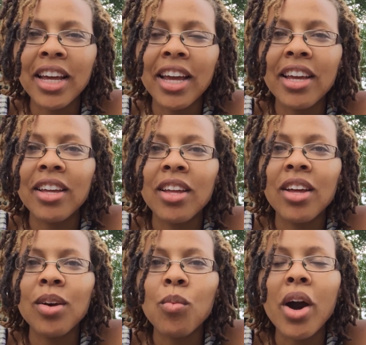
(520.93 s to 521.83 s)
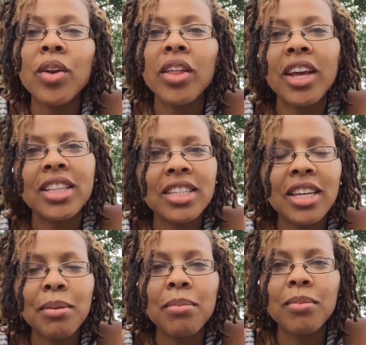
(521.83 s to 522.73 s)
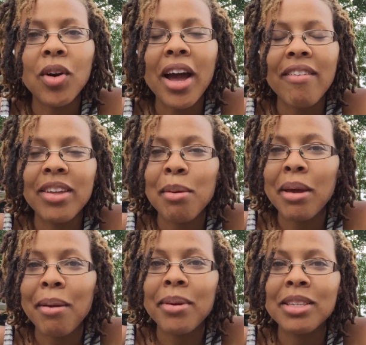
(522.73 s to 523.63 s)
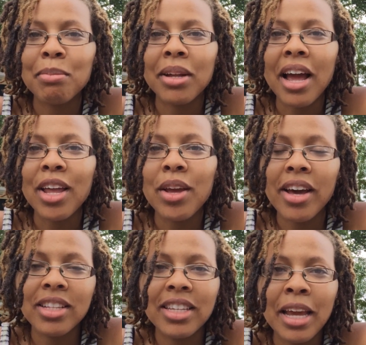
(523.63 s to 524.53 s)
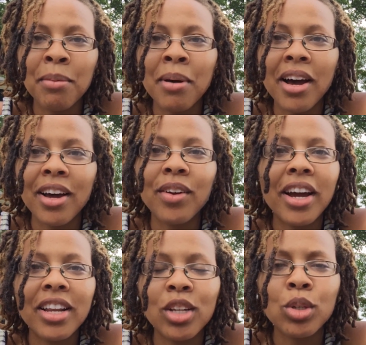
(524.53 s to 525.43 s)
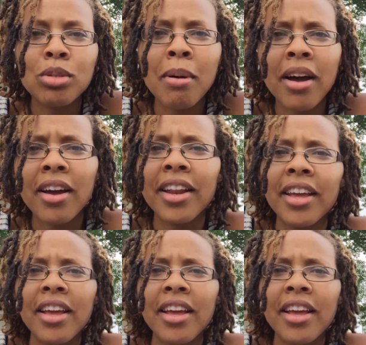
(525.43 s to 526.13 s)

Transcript: Like, why do they get to keep or have their babies, but you had to take mine, or had to lose mine?